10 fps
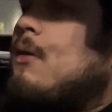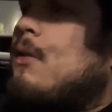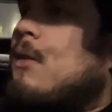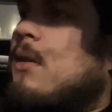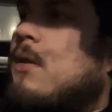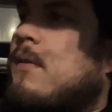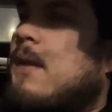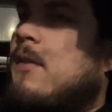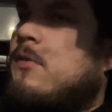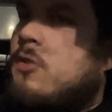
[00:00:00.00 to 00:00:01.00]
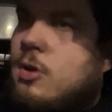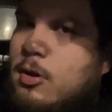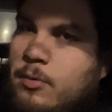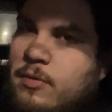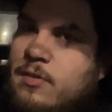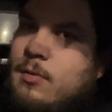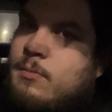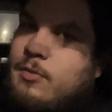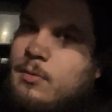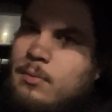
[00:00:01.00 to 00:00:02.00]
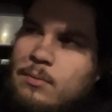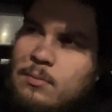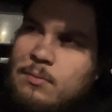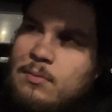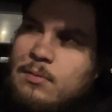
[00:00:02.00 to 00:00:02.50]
like a NASCAR or some shit, you know.